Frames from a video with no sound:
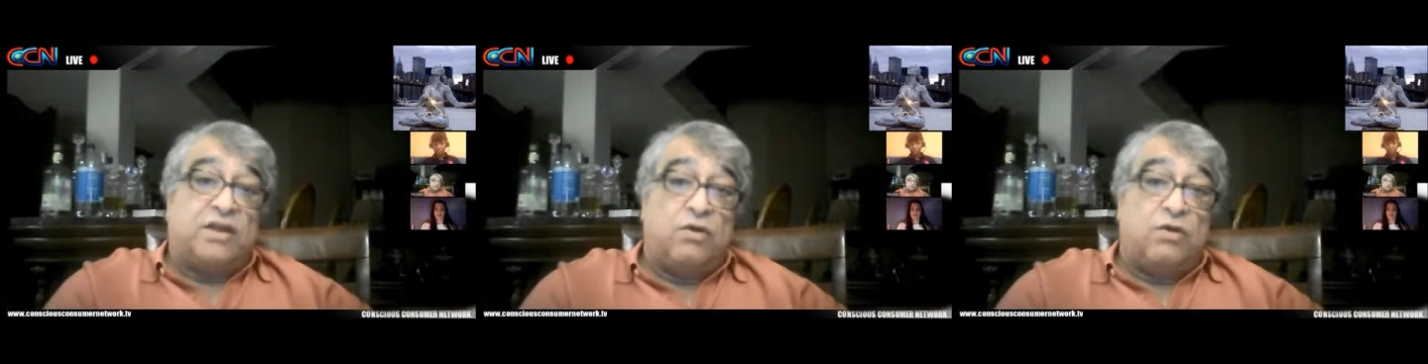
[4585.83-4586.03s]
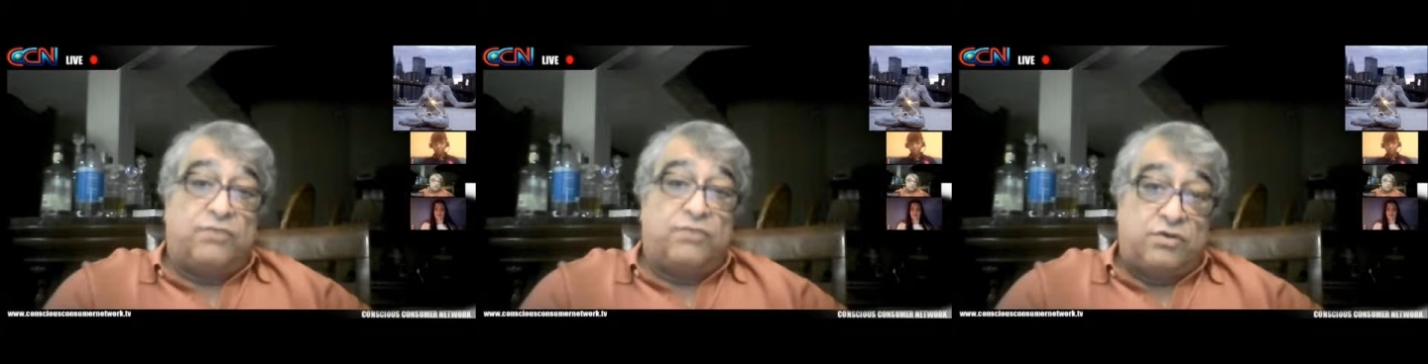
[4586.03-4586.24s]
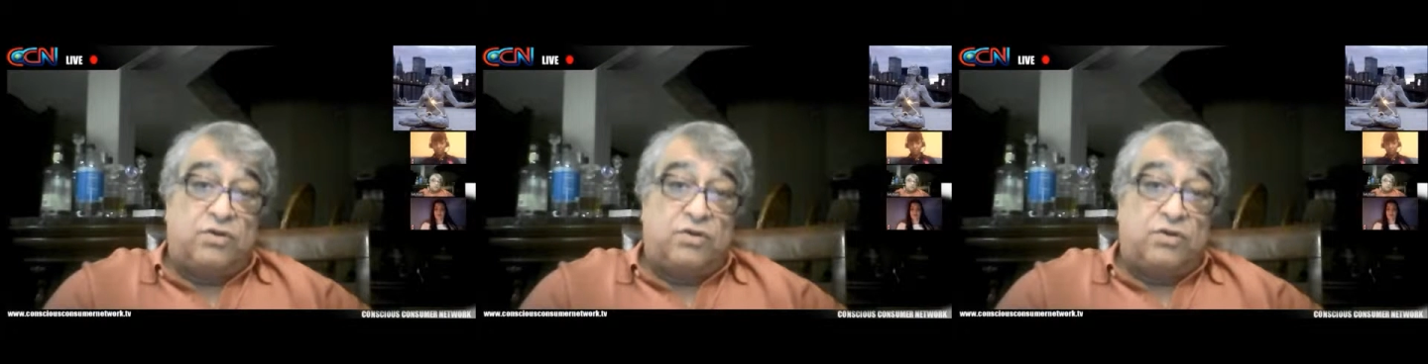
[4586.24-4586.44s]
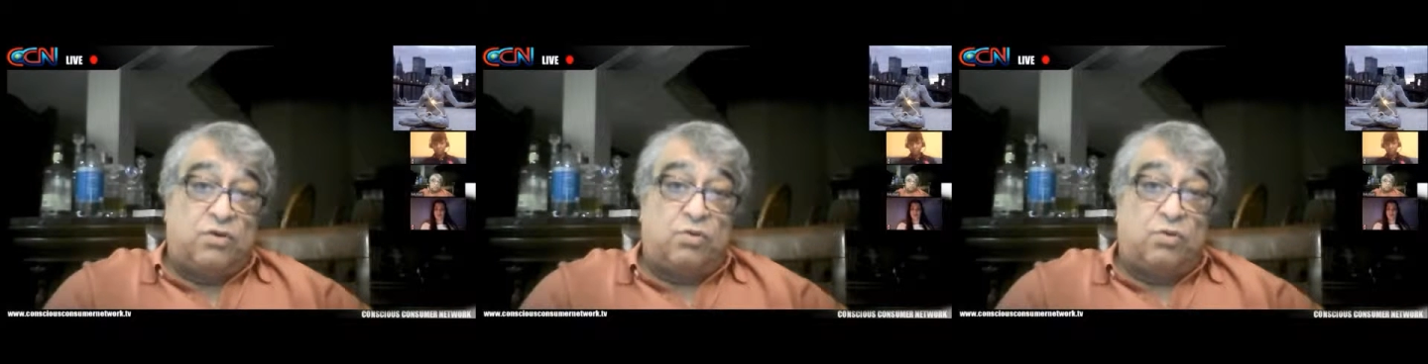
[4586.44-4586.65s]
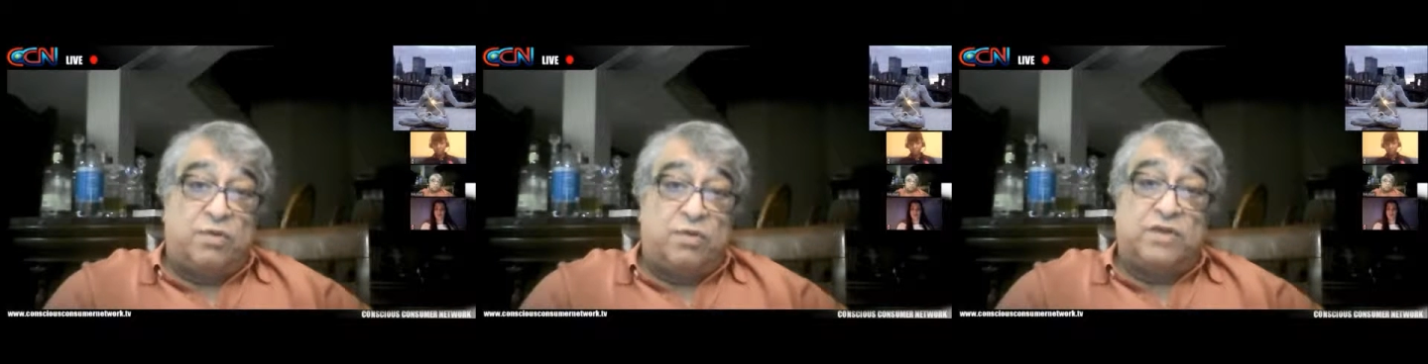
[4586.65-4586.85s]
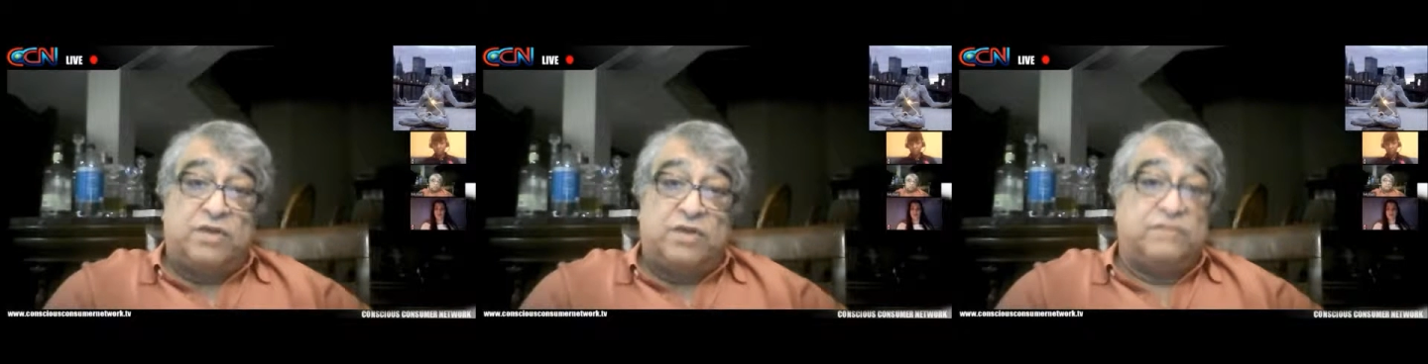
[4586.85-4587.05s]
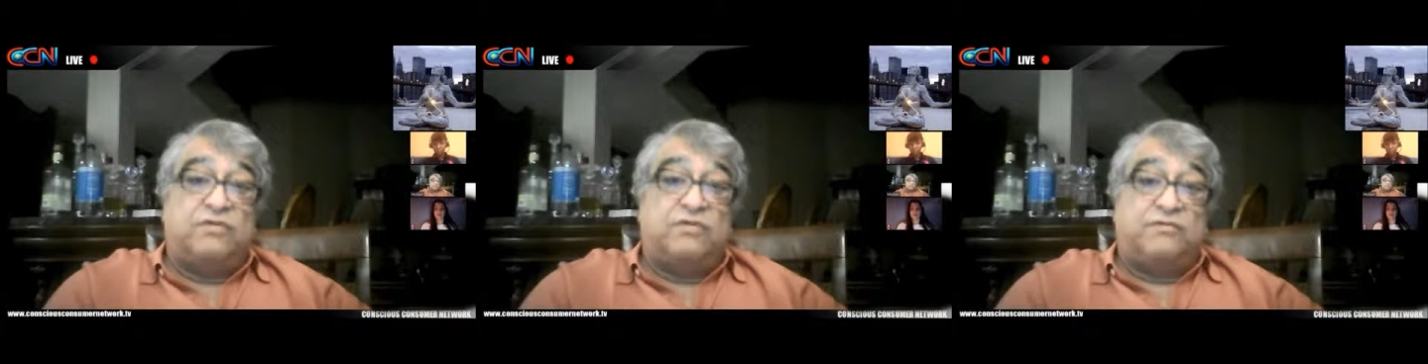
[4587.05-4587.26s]
go through you
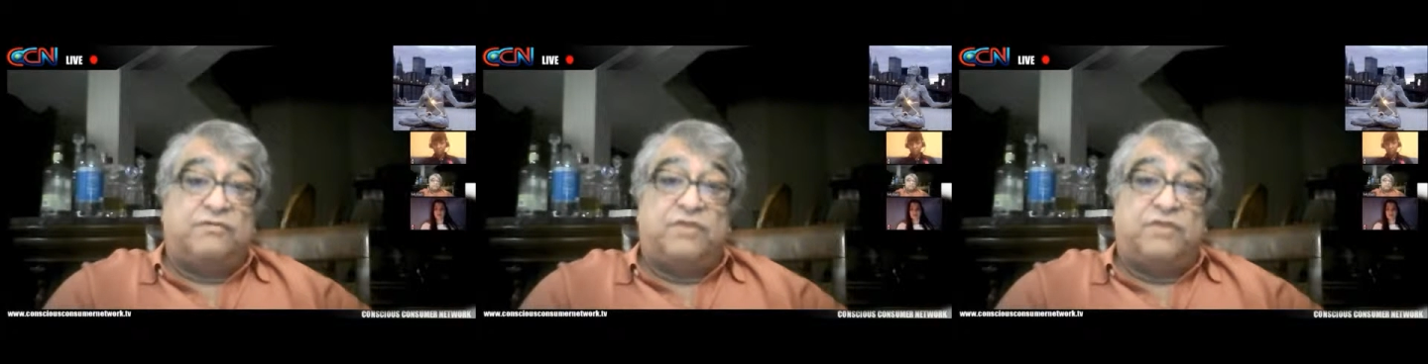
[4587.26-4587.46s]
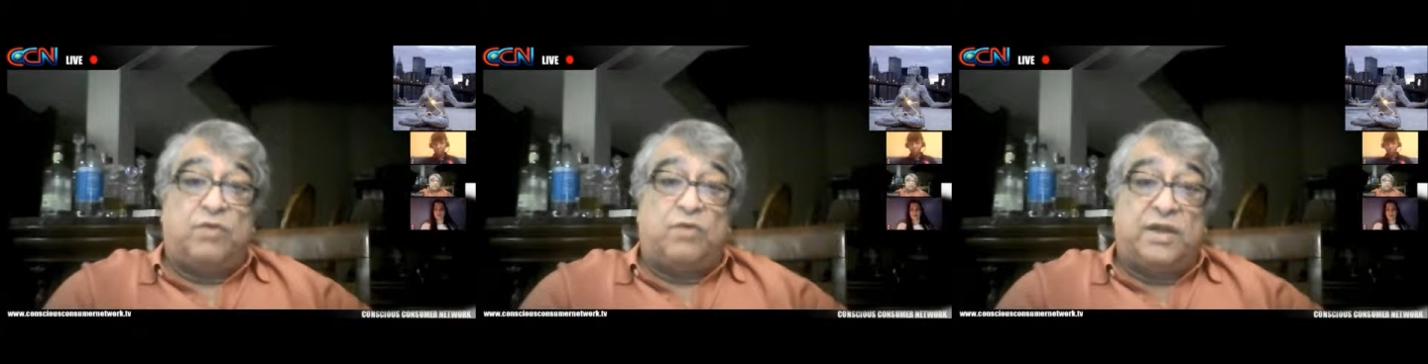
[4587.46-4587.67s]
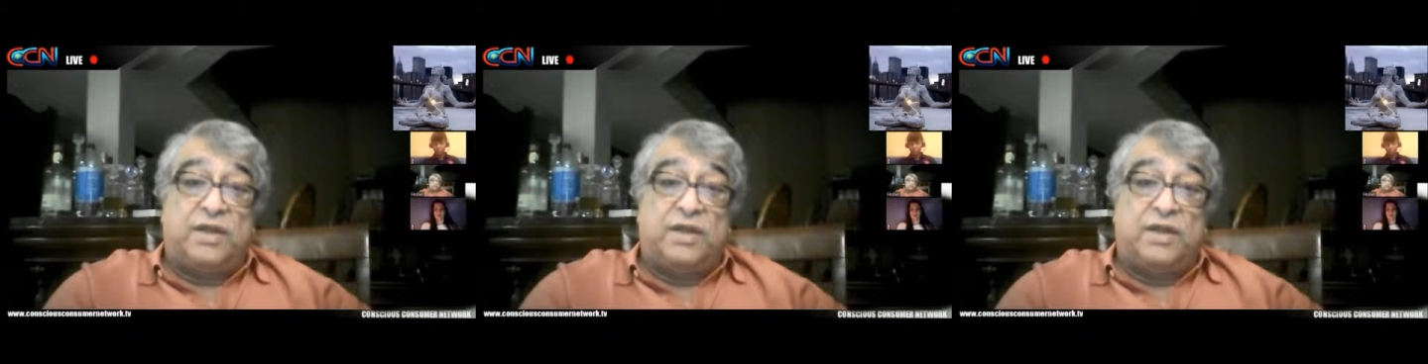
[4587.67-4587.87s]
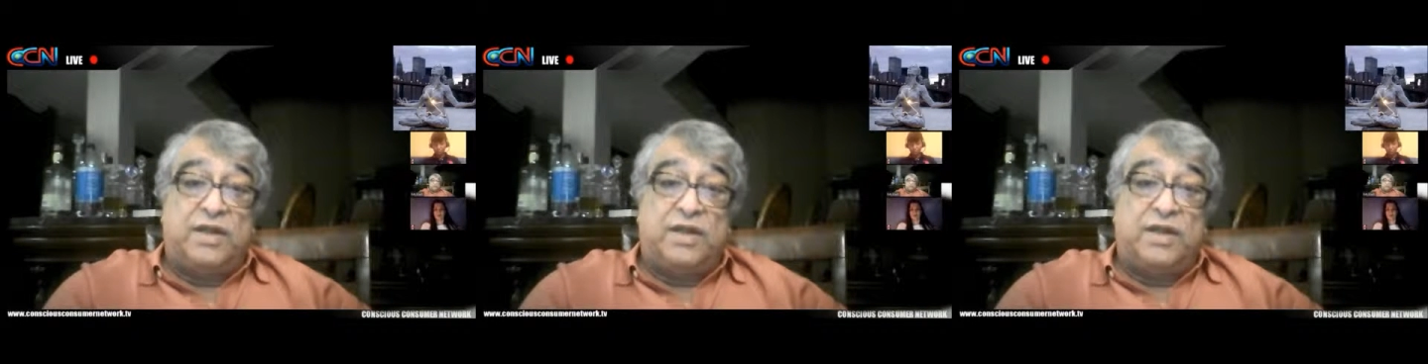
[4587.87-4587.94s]
because of your free will.